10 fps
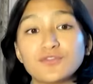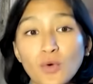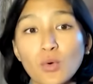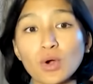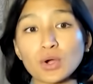
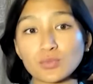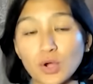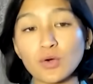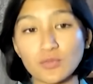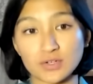
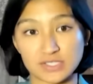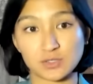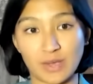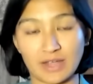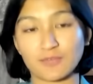for Roe
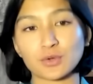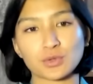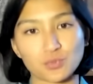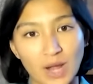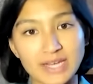versus Wade,
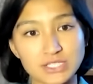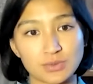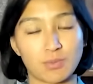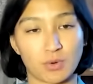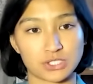for the right
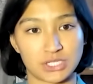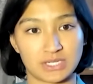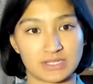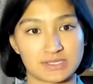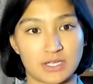to
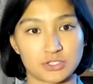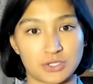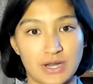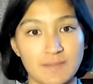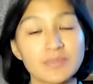abortion in this
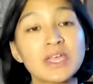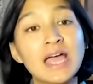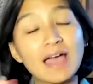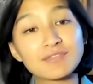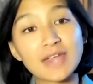country,
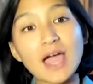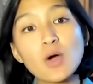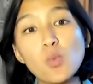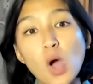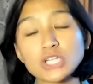have
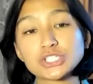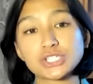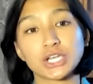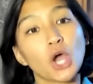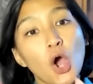now
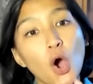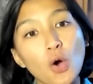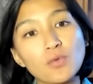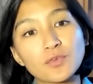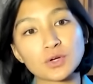watched it
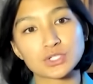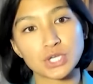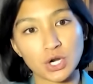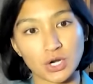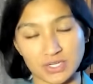
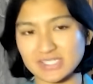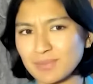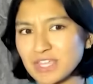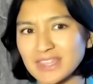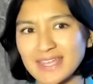
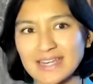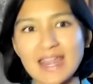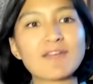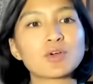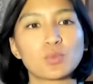overturned, something they
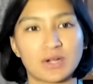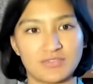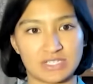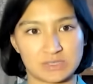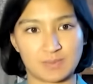never
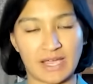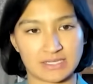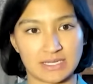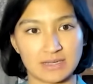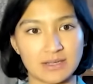would have
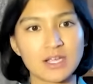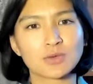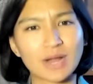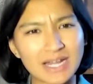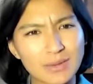expected,
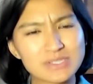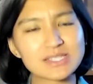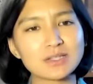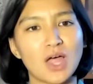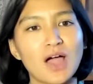right? It
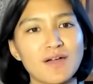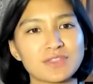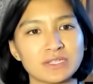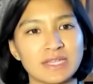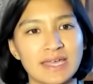was the
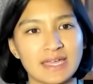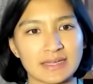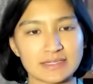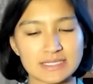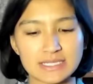law of the
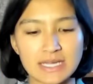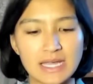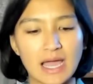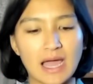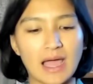land,
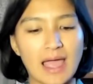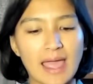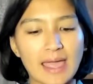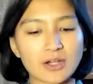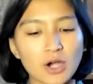
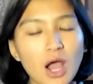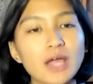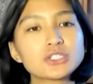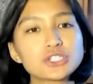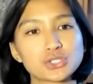and are
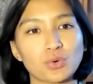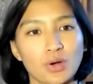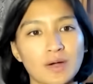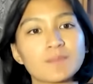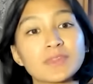
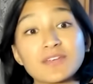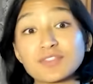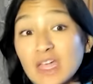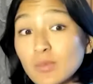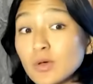unsure
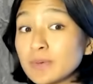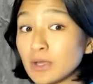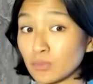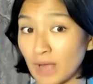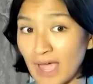if they will
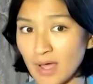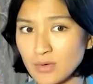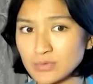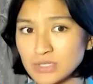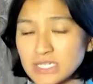be
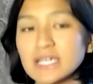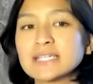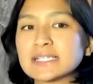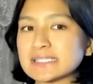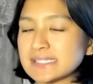around
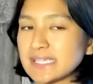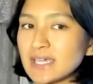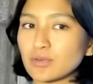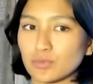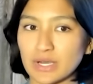to
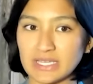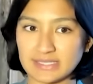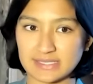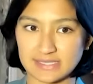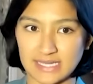see it
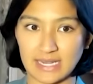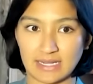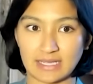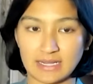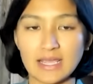
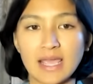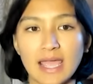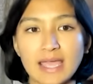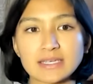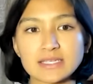reinstated.
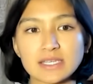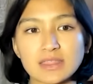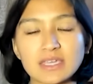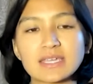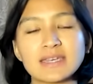And
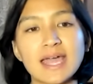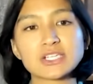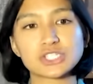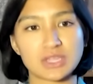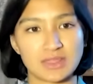the
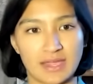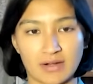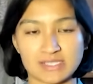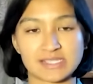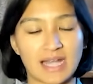connection
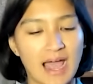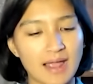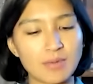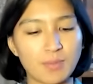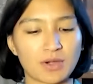there is that
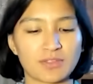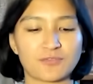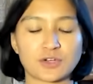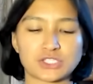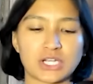I am a part of
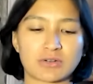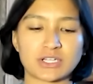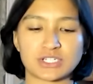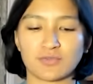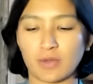the first
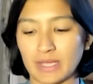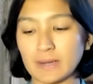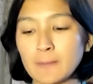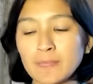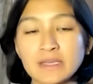generation of
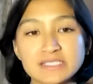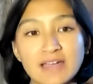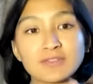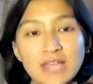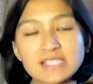women
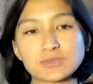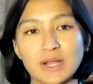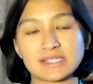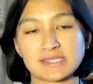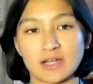to have
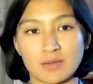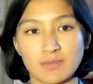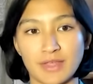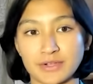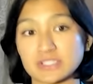less rights than
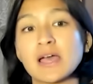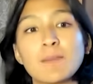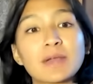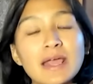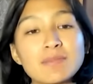our mothers,
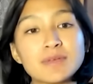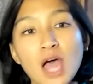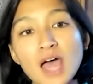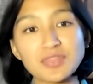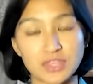but I am
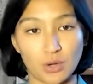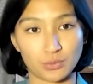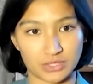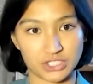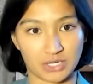not the
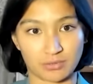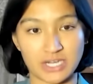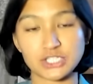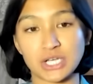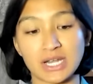only
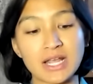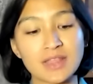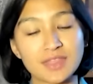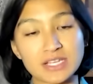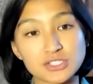generation
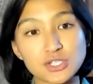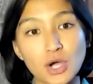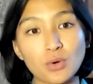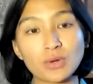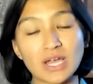that has
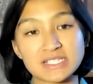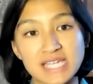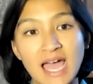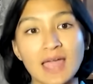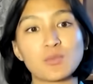known a
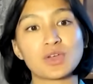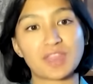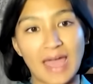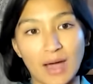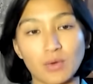time
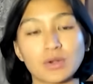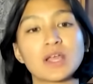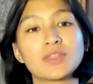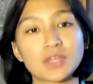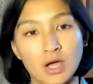
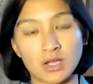without the